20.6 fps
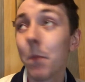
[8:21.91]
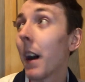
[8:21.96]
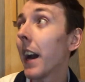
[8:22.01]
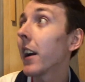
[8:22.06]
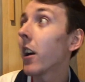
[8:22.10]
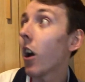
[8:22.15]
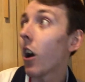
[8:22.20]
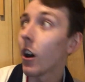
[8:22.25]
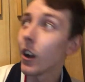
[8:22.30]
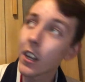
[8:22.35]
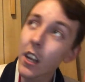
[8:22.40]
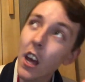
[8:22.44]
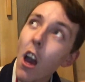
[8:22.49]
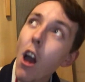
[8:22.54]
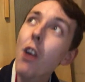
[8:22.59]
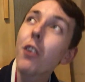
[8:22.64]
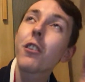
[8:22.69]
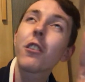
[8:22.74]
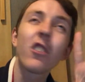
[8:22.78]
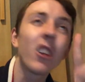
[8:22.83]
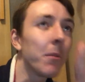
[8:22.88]
My god,
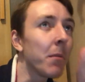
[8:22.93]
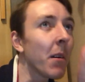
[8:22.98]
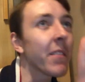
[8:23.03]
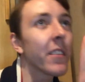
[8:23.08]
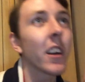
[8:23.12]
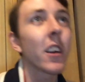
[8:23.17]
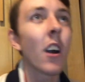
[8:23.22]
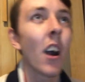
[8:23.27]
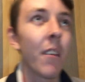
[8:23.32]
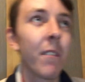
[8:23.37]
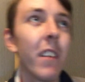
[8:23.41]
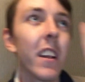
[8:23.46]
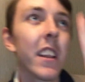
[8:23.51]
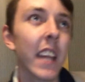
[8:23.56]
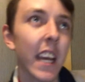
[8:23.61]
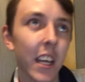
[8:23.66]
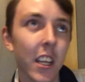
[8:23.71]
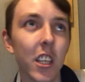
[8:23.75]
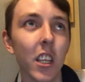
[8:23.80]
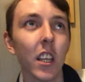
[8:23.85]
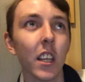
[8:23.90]
some of the
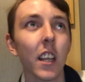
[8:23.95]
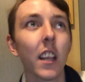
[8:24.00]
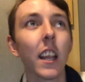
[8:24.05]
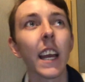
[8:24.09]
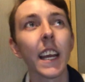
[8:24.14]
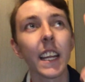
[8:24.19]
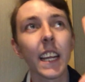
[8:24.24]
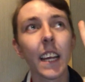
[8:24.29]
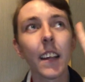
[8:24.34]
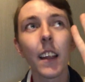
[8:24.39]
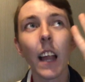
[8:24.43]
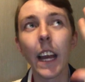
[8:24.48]
conversations, ladies,